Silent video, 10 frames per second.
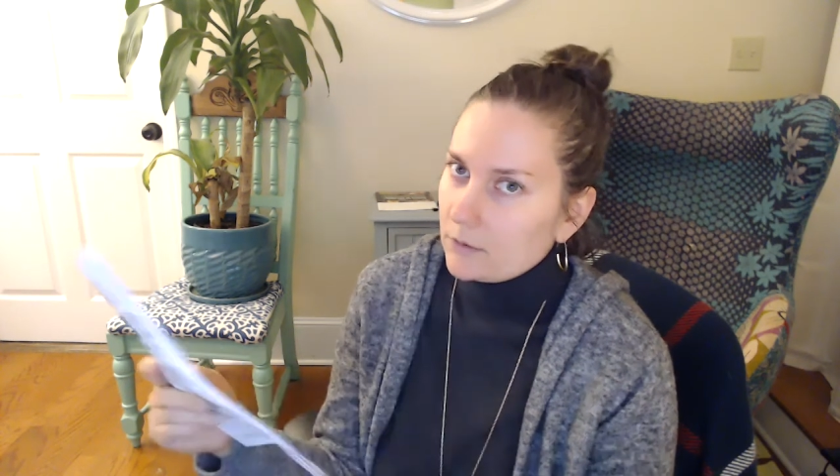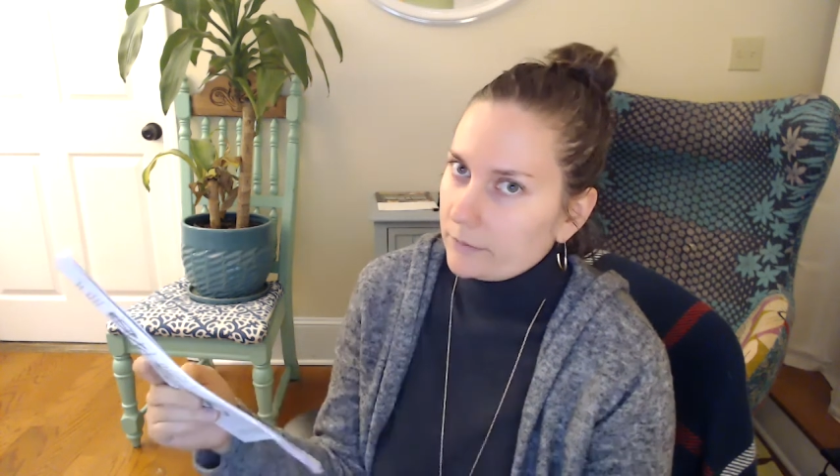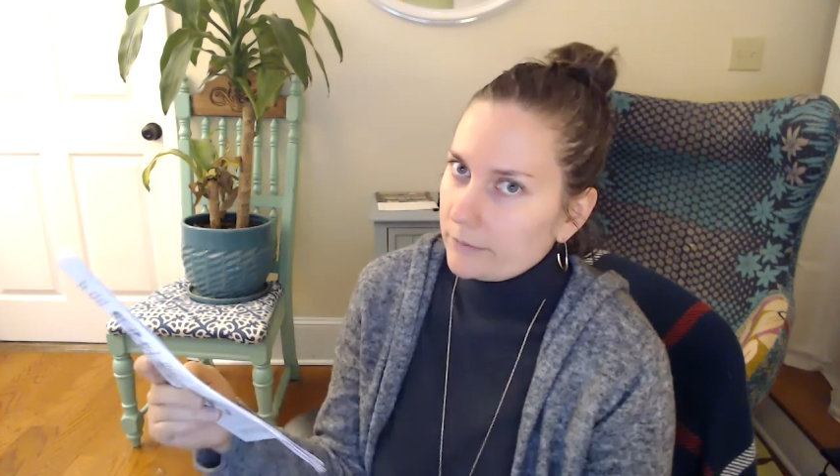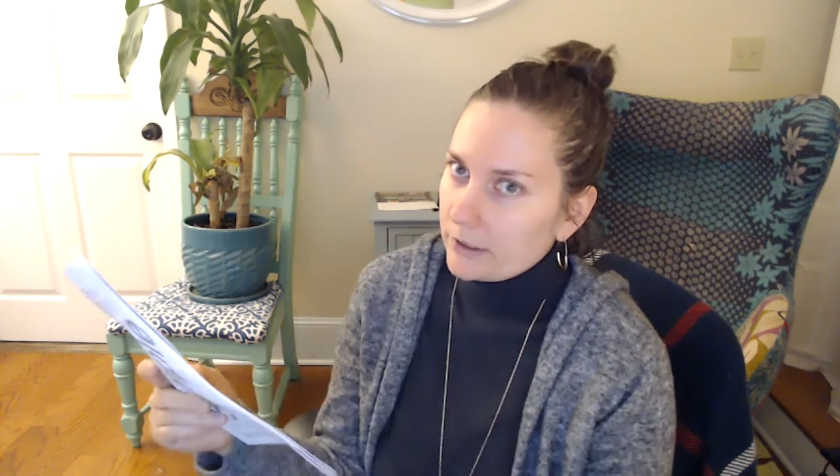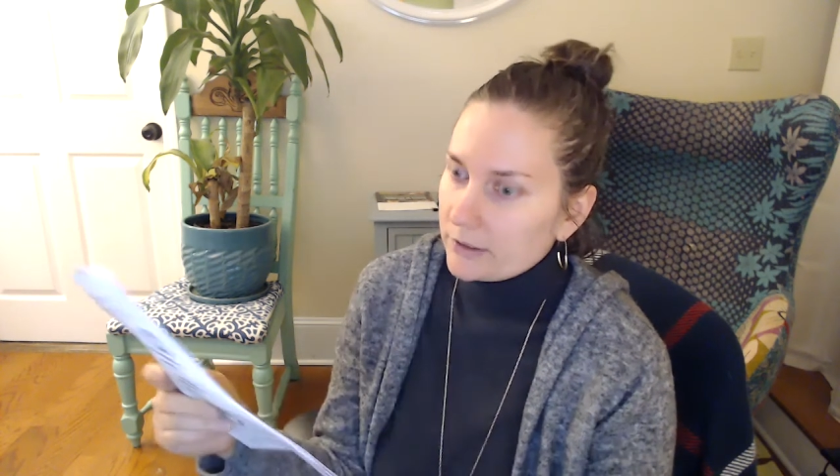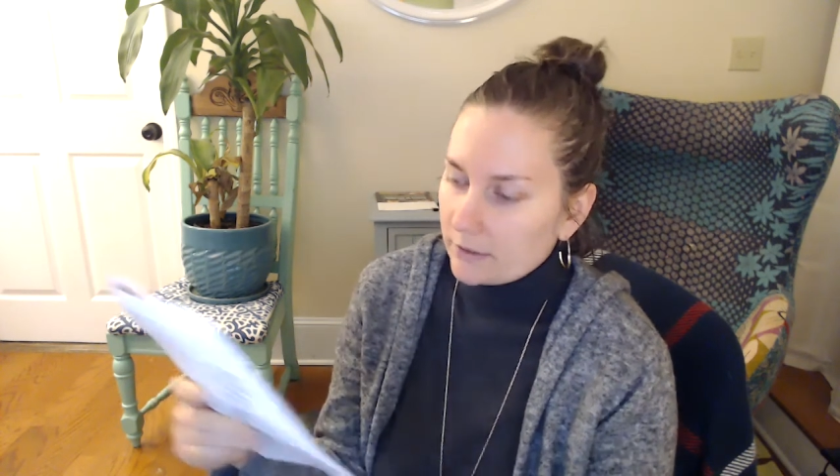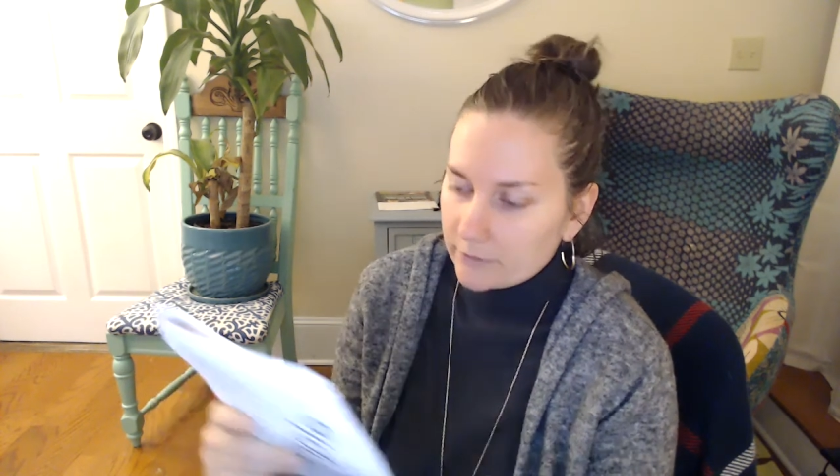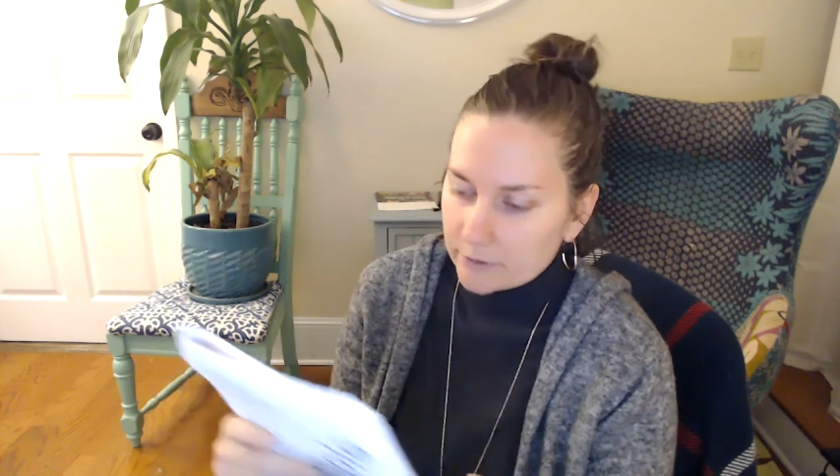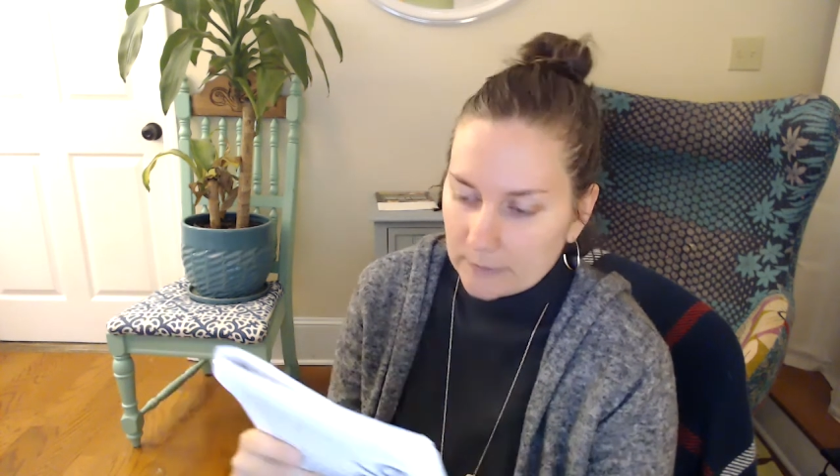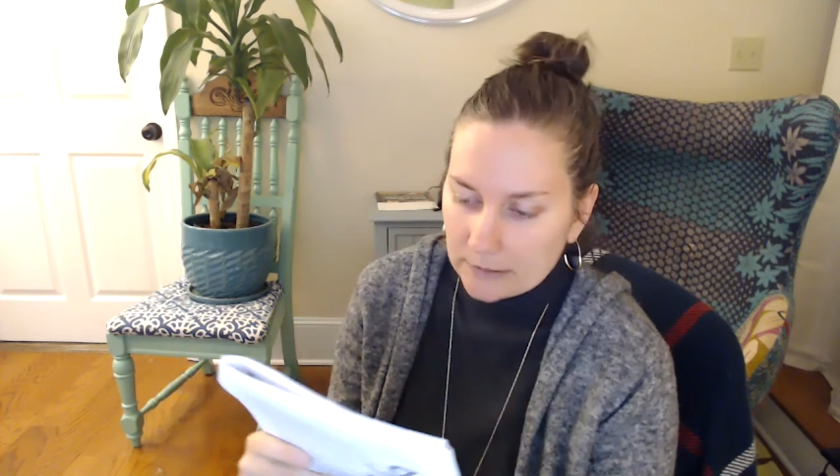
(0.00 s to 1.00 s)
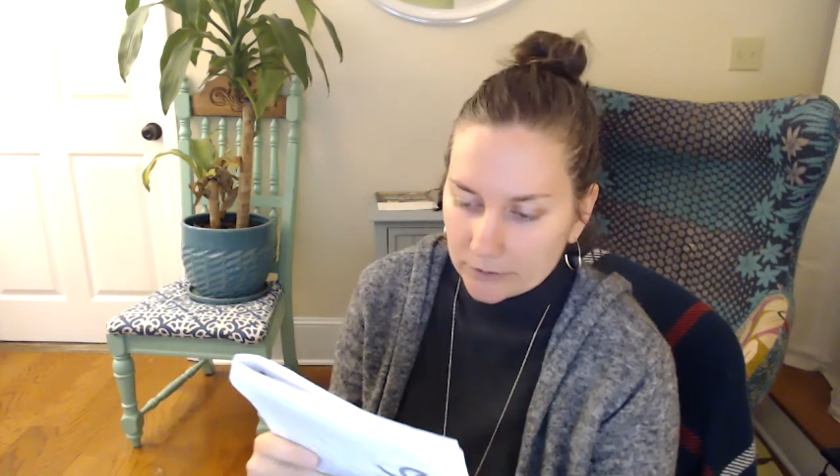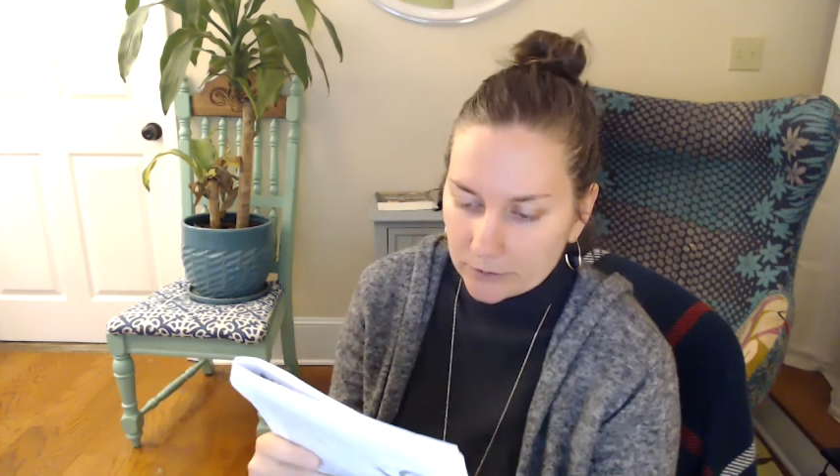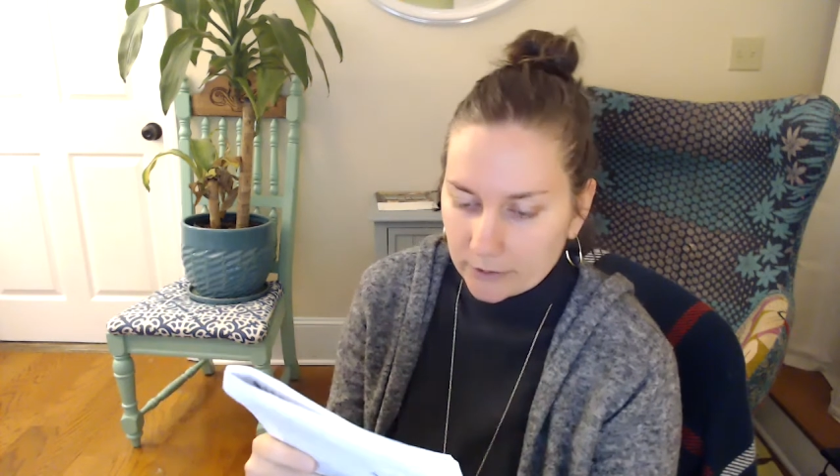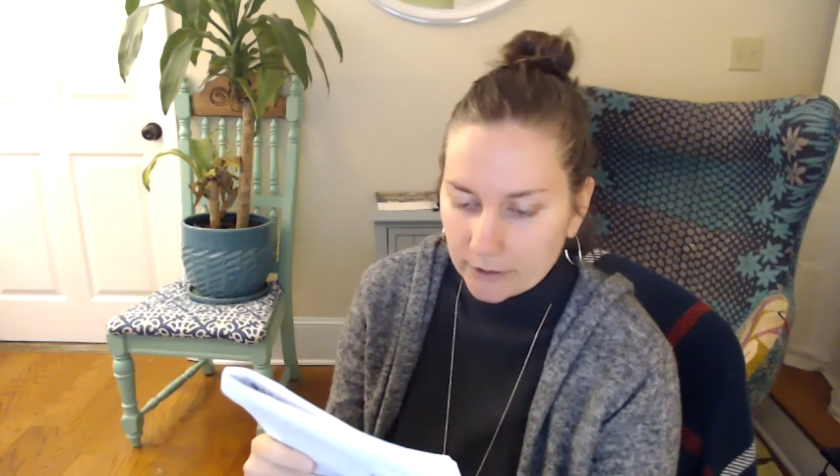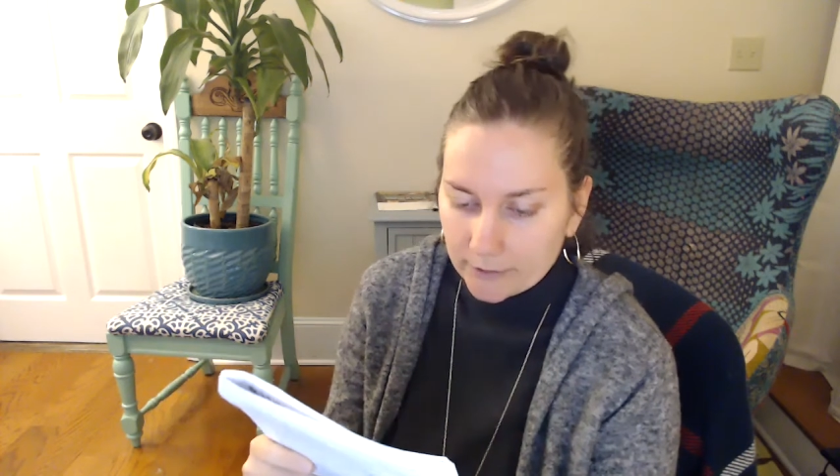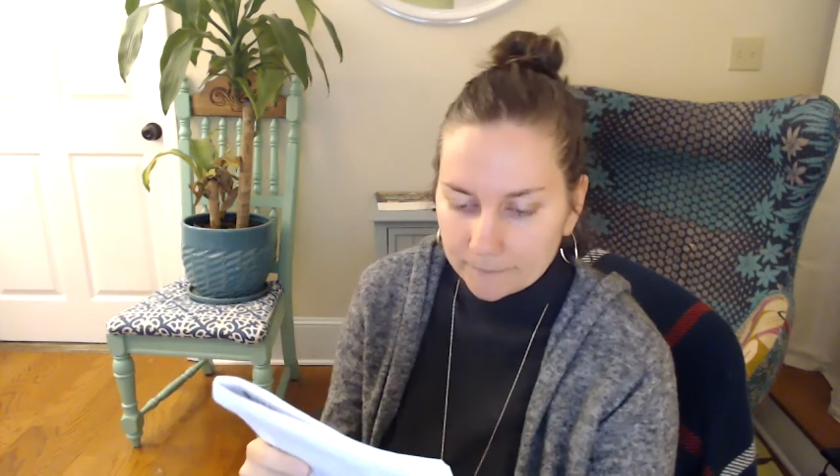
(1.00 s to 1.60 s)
Pretty self-explanatory.